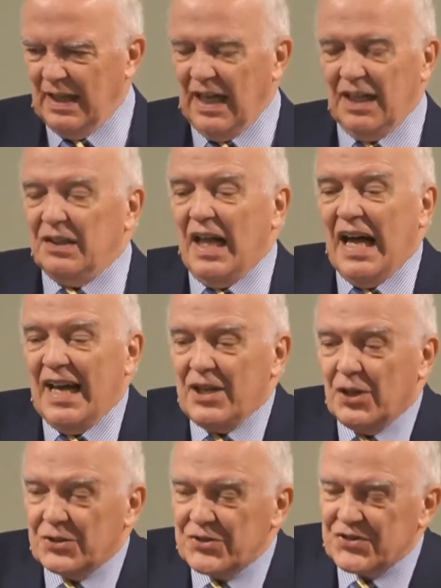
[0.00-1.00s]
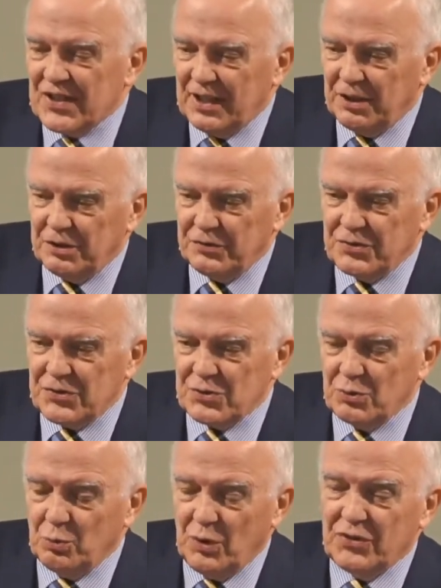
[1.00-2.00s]
ally ourselves
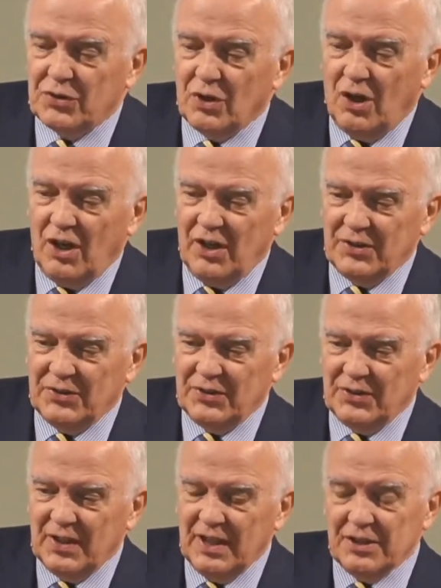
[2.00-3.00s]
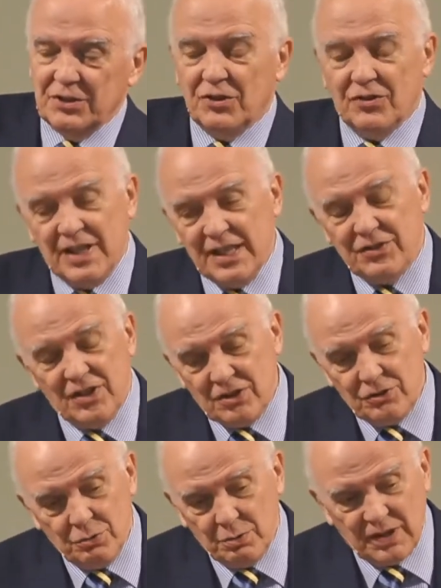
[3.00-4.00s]
with God in creating
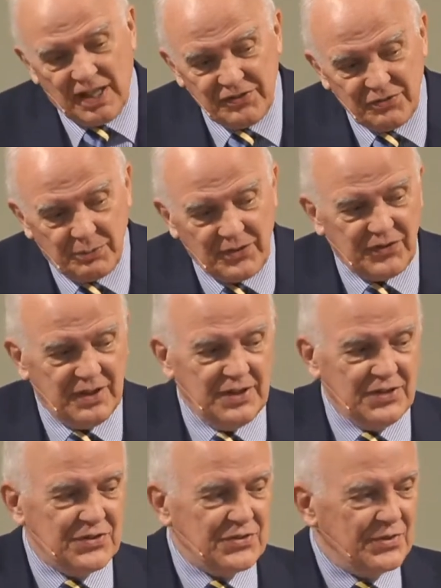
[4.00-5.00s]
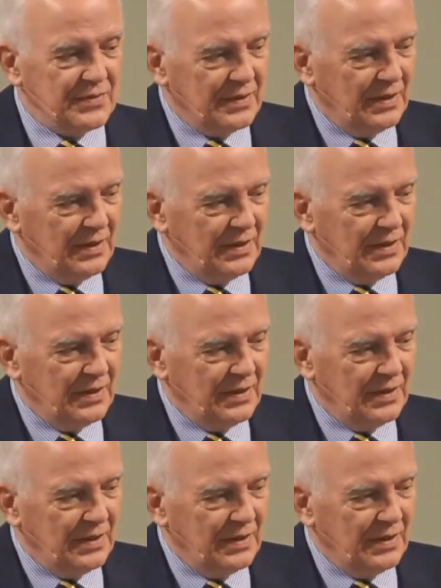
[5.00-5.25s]
new life within us.